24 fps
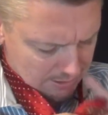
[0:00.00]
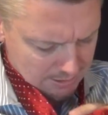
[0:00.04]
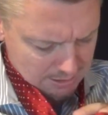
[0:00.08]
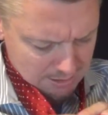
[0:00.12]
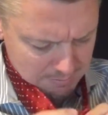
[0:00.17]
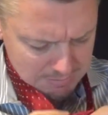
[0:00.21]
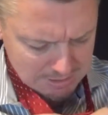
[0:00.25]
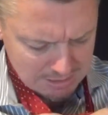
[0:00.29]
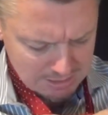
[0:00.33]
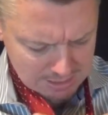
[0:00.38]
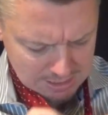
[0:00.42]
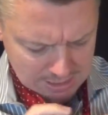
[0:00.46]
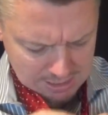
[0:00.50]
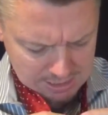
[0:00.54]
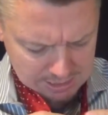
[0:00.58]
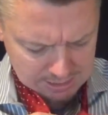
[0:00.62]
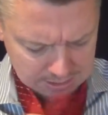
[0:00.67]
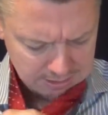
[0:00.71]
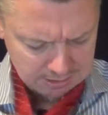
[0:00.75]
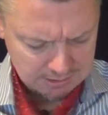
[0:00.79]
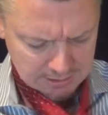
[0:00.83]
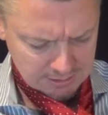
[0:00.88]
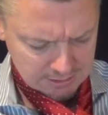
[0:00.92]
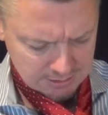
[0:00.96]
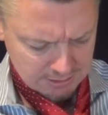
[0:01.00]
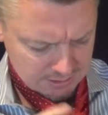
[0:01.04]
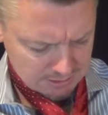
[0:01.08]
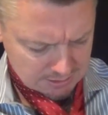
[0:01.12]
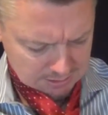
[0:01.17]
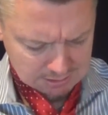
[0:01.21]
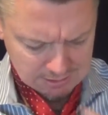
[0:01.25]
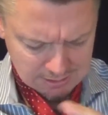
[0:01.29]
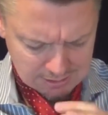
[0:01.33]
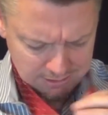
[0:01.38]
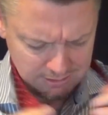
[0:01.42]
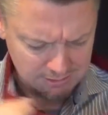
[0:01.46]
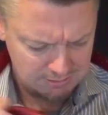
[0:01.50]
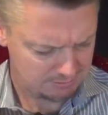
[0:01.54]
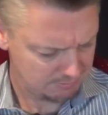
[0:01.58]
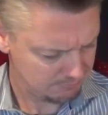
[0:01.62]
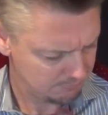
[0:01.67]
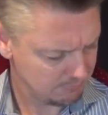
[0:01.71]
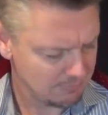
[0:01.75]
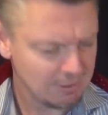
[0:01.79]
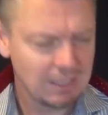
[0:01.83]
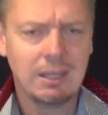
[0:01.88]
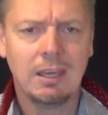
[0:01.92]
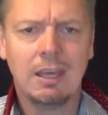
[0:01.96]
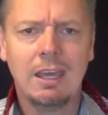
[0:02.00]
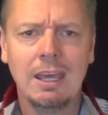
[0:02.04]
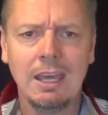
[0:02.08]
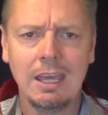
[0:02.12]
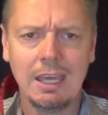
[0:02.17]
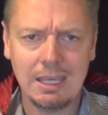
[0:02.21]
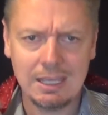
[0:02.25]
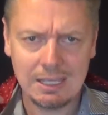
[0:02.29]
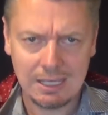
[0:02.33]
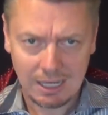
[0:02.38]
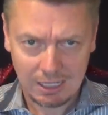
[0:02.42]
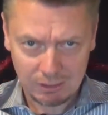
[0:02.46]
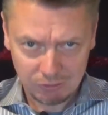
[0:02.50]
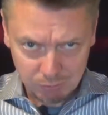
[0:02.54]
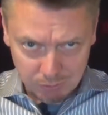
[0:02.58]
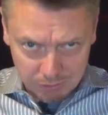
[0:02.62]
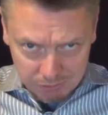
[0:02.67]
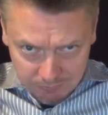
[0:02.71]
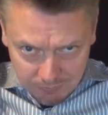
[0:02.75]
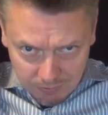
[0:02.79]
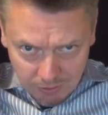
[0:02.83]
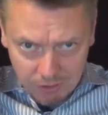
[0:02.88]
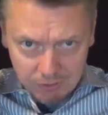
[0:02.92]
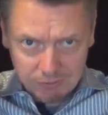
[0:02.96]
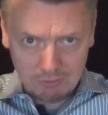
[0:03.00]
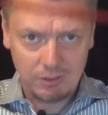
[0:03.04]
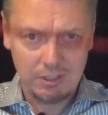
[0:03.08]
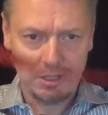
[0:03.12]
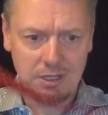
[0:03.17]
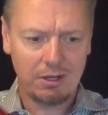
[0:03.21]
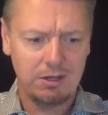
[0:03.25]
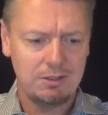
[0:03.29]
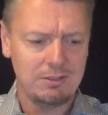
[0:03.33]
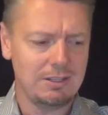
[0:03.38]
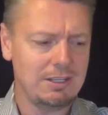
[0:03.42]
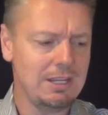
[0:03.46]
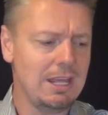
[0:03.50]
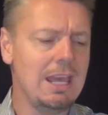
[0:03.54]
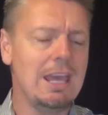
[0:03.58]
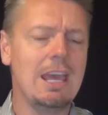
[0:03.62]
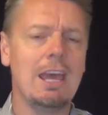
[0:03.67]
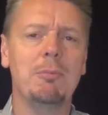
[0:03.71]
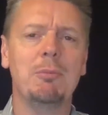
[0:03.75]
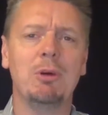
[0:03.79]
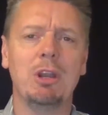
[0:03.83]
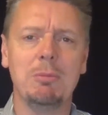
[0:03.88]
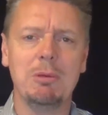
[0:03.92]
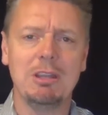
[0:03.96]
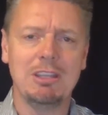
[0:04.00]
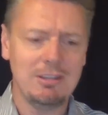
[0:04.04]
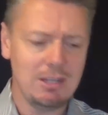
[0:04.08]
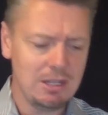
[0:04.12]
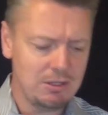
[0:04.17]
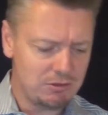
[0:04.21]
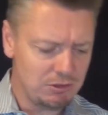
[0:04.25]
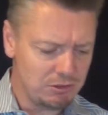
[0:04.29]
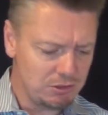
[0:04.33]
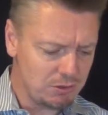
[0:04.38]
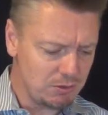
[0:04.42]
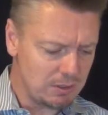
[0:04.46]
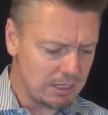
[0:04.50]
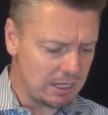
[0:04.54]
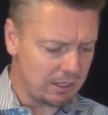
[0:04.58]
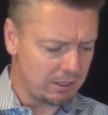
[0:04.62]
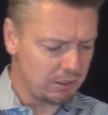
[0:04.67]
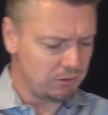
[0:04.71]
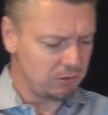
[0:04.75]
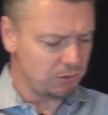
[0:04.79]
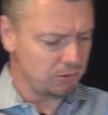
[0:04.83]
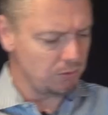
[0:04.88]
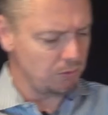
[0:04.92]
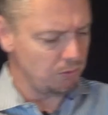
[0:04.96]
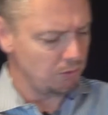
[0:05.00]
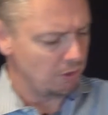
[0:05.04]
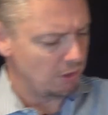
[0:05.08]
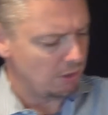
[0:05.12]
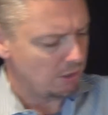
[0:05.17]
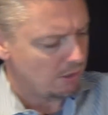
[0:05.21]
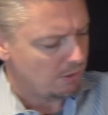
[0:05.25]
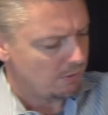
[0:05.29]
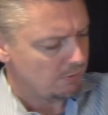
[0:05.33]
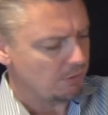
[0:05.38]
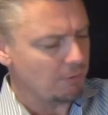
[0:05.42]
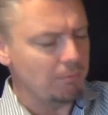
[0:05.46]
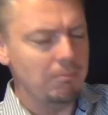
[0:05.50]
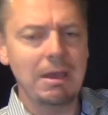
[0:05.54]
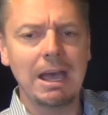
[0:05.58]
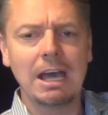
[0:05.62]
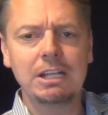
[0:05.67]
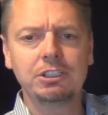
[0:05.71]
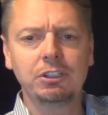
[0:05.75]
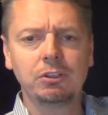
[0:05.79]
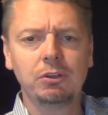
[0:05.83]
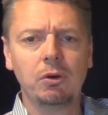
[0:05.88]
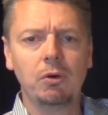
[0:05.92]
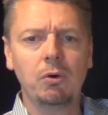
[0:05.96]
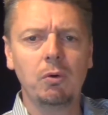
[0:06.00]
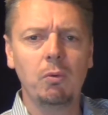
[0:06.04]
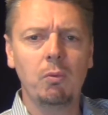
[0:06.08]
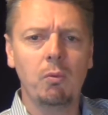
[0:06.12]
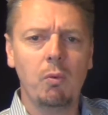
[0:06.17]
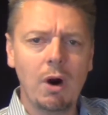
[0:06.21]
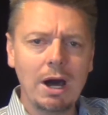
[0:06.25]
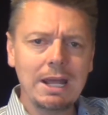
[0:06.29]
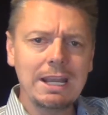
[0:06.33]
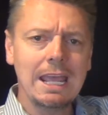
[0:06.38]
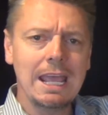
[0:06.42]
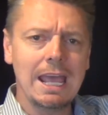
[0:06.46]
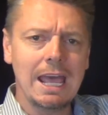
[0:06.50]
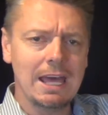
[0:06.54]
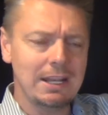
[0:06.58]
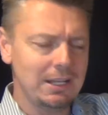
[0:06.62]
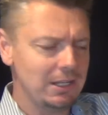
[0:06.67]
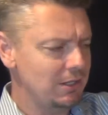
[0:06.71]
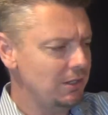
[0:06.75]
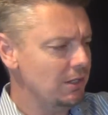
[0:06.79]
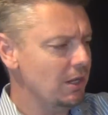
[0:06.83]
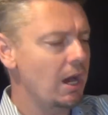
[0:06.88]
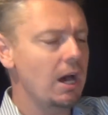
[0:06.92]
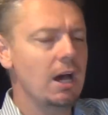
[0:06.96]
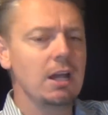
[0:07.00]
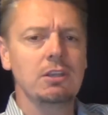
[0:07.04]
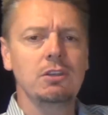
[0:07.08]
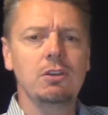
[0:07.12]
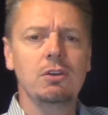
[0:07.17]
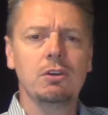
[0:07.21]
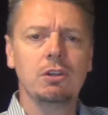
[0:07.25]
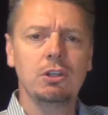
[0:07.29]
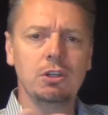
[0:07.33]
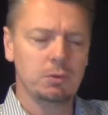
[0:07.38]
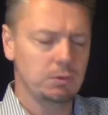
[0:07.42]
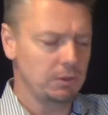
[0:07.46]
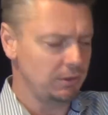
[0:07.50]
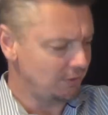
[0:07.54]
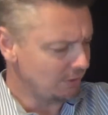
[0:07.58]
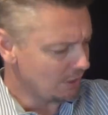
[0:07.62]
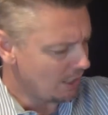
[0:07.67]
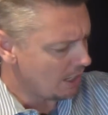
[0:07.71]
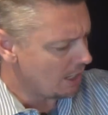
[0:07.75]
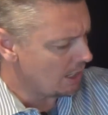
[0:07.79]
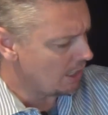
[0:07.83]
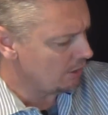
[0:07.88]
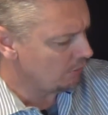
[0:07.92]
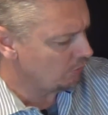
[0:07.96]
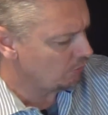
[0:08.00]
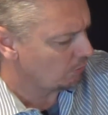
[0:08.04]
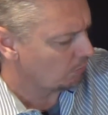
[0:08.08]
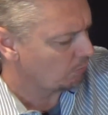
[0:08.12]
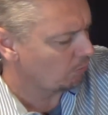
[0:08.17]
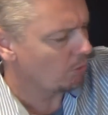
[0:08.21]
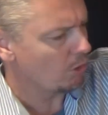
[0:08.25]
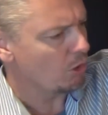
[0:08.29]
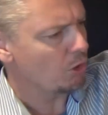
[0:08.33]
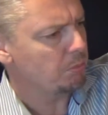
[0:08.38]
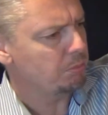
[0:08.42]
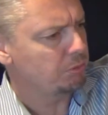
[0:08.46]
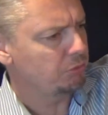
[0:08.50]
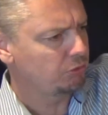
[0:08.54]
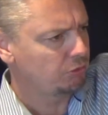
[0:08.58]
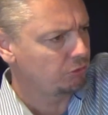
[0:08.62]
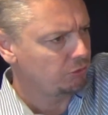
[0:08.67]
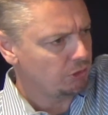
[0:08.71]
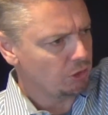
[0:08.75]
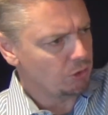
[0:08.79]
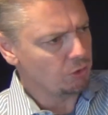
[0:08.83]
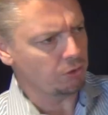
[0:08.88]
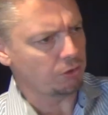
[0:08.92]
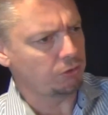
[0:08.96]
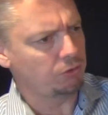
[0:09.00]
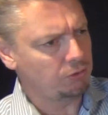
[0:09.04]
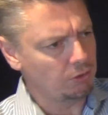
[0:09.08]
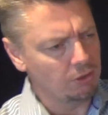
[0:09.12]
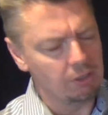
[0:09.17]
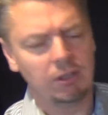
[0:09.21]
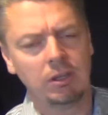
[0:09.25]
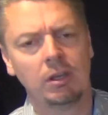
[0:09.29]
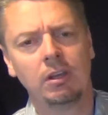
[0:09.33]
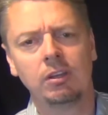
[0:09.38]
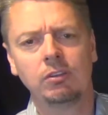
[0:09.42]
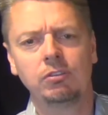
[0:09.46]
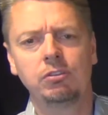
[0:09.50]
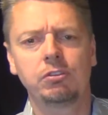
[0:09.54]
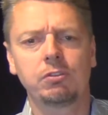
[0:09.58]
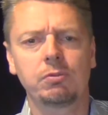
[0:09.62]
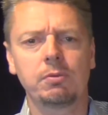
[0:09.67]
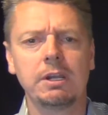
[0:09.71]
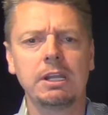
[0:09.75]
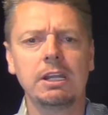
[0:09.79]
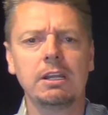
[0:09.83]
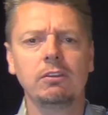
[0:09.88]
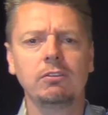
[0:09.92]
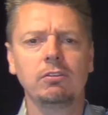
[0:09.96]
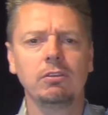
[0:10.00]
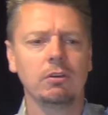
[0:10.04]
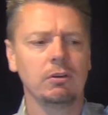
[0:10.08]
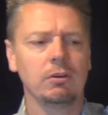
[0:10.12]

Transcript: Come on. Hey guys, Rich Ferguson here, and today I'm going to be teaching you how to do the magical one-handed knot you could do with ties, ropes, silks, strings,